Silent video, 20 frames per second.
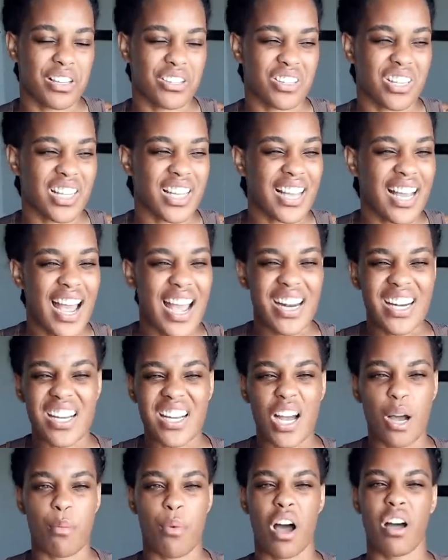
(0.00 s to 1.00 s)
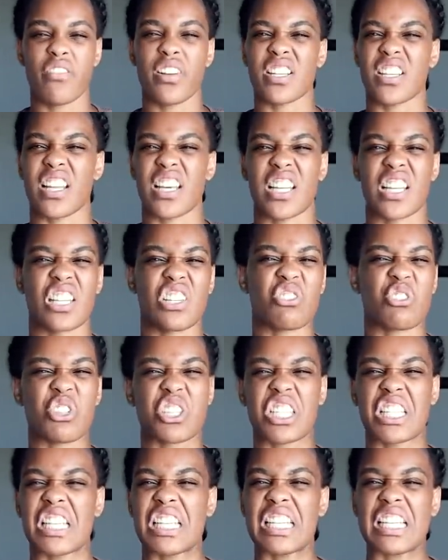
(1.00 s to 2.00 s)
So they kind of come off as like a little
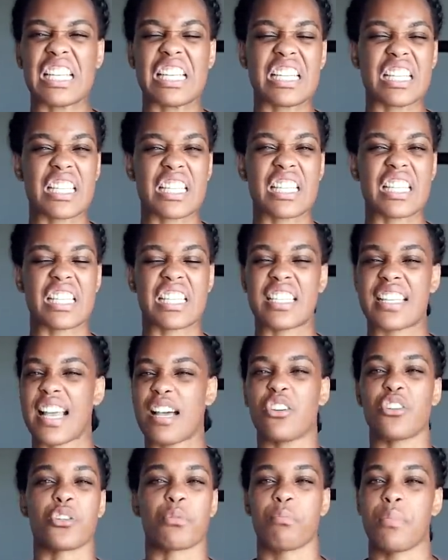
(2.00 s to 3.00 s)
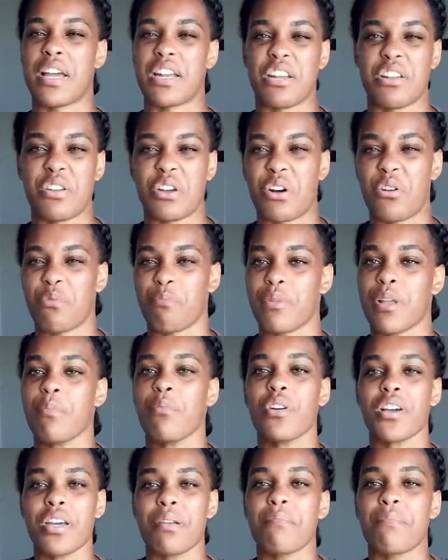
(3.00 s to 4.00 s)
sleazy salesman, you know, and
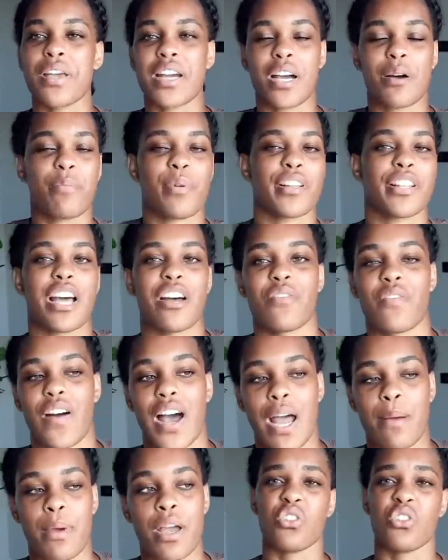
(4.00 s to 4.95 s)
people can pick up on that vibe.